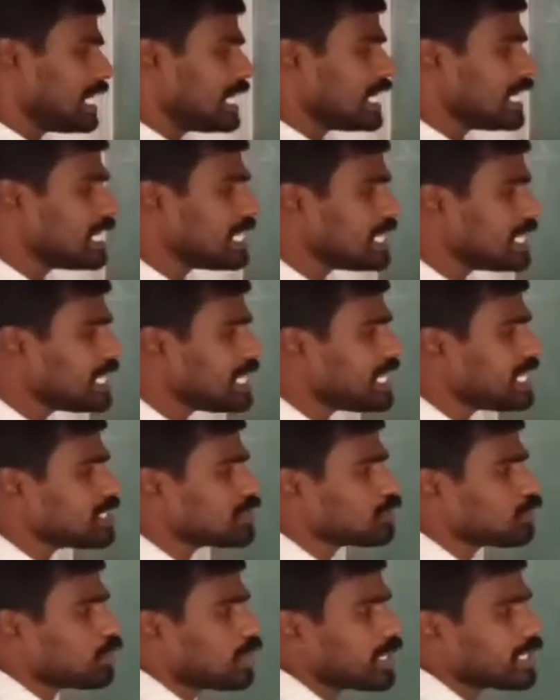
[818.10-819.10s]
He
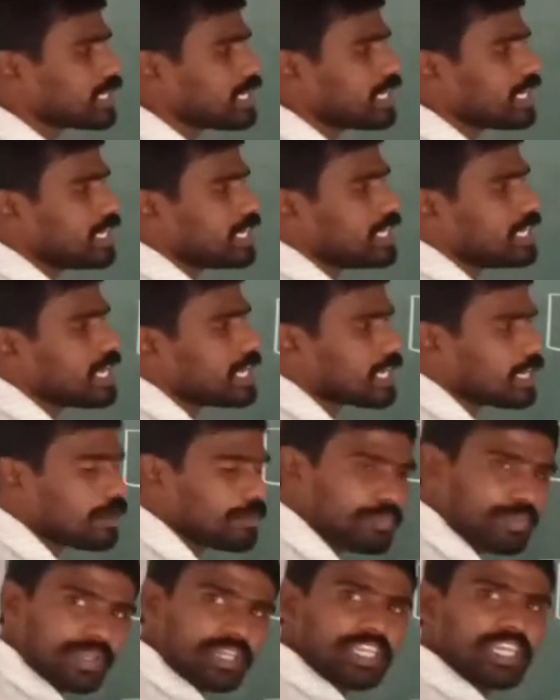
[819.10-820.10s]
is working in a
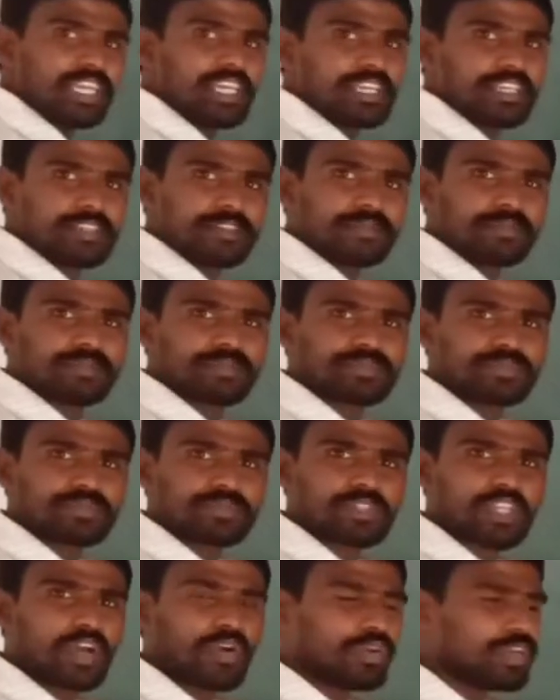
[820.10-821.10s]
company.
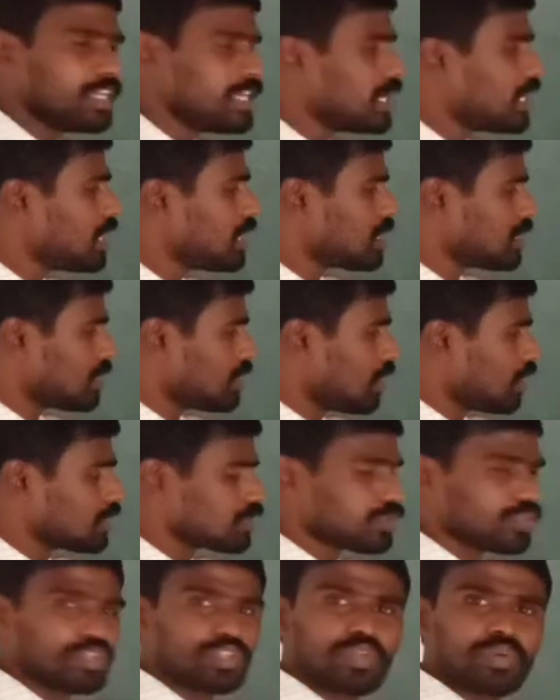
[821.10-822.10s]
Now here
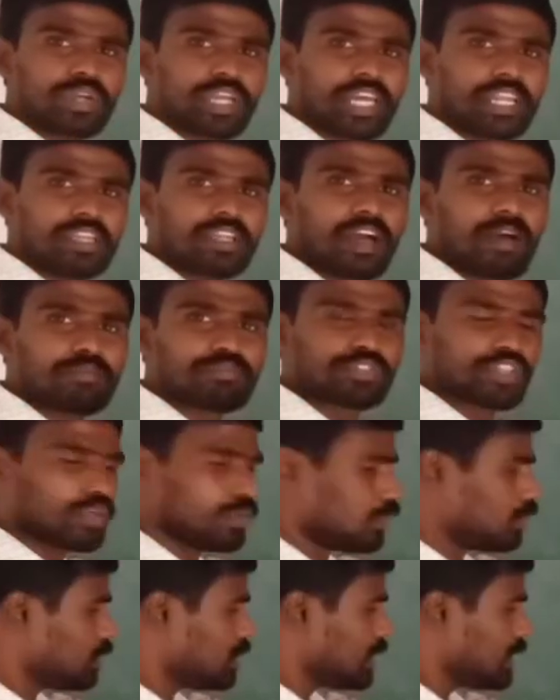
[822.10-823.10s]
also you can
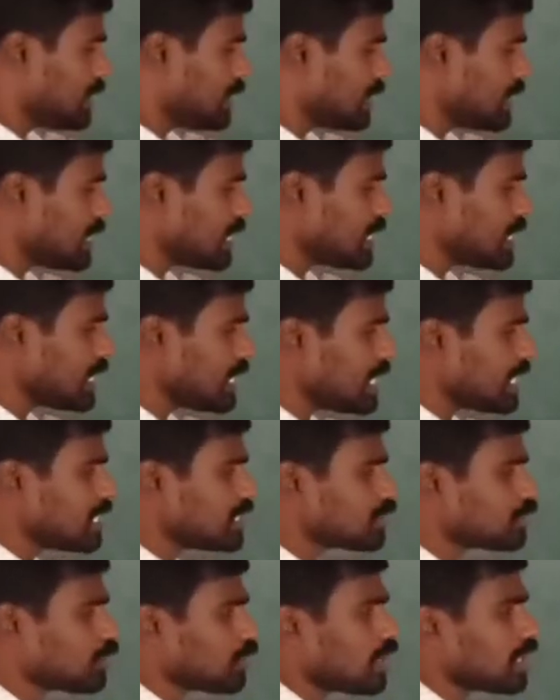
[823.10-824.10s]
observe. He
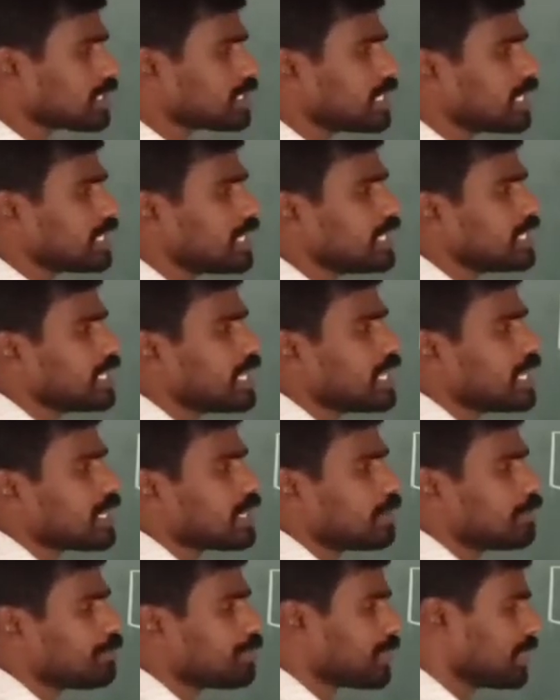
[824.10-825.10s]
is working in a
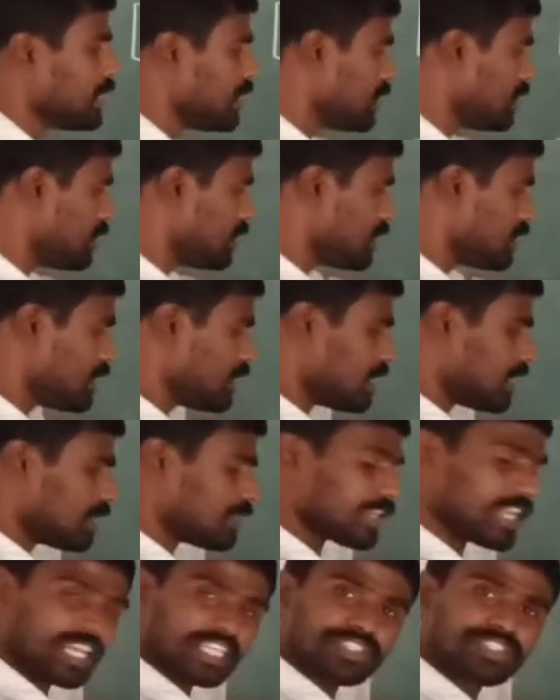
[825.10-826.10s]
company.
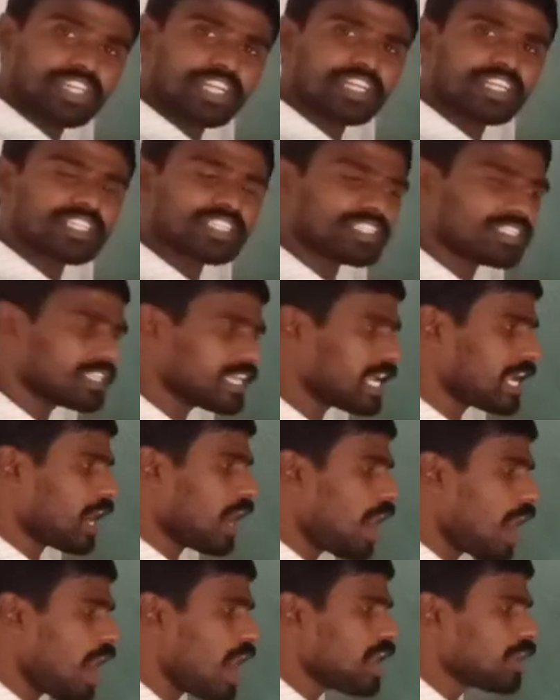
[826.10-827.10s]
In the next sentence, they
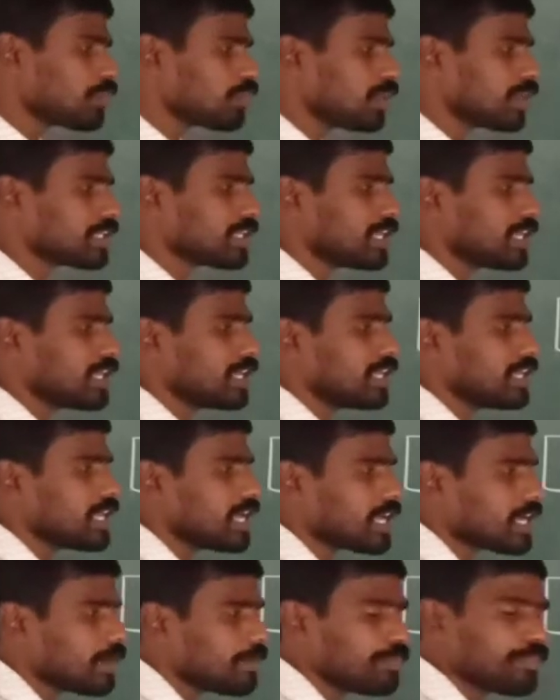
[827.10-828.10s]
are working in
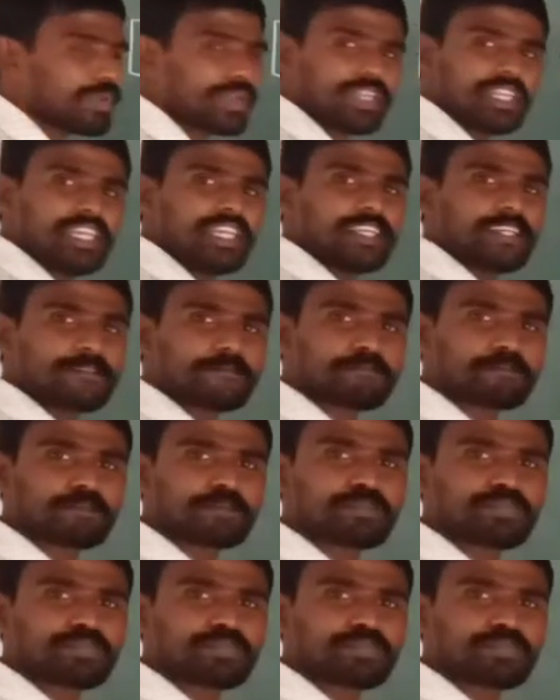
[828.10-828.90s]
a company.